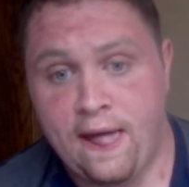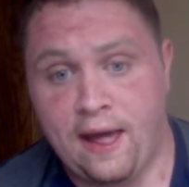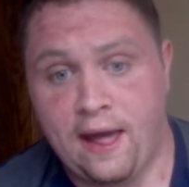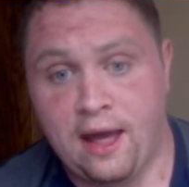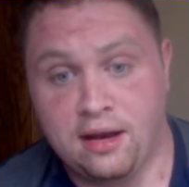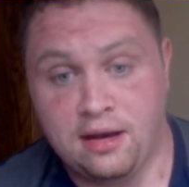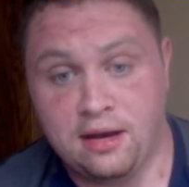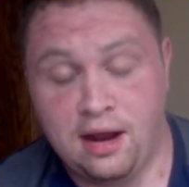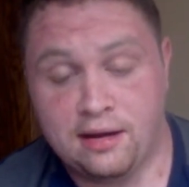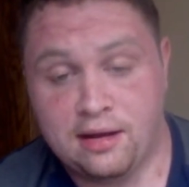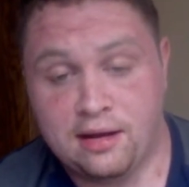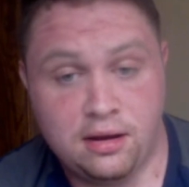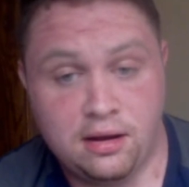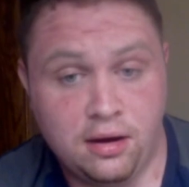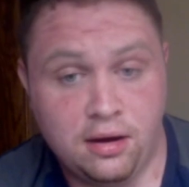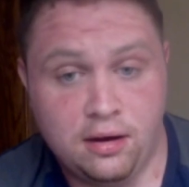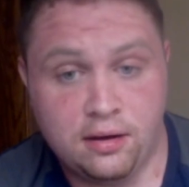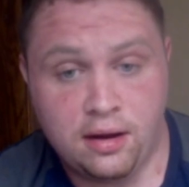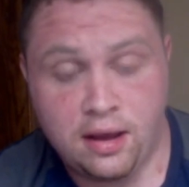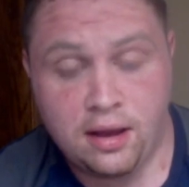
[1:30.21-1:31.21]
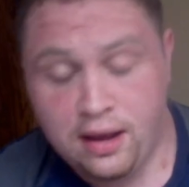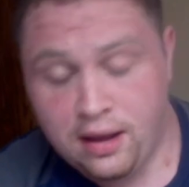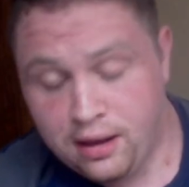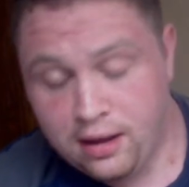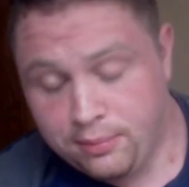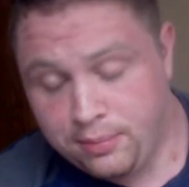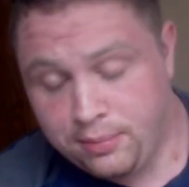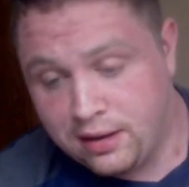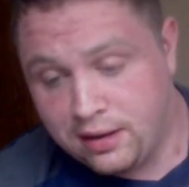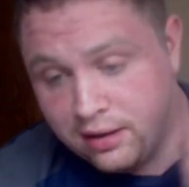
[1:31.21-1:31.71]
at not getting hurt.
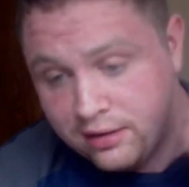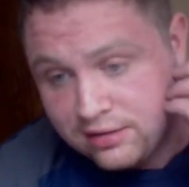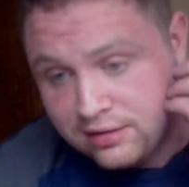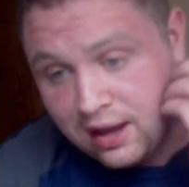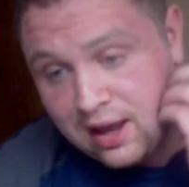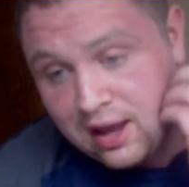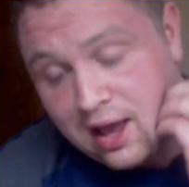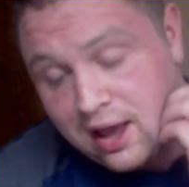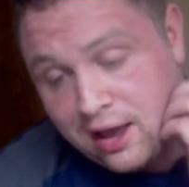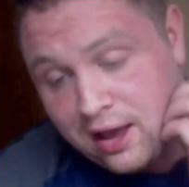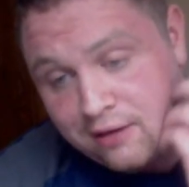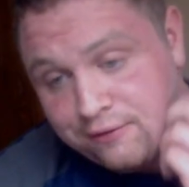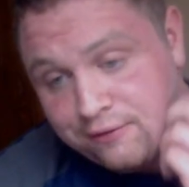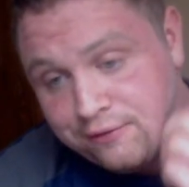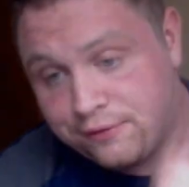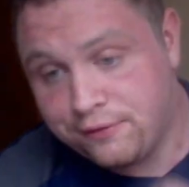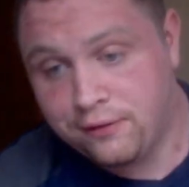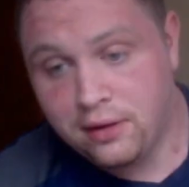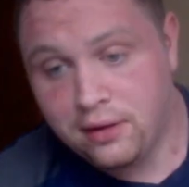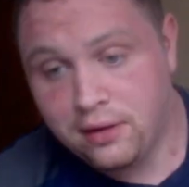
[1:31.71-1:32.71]
And because I have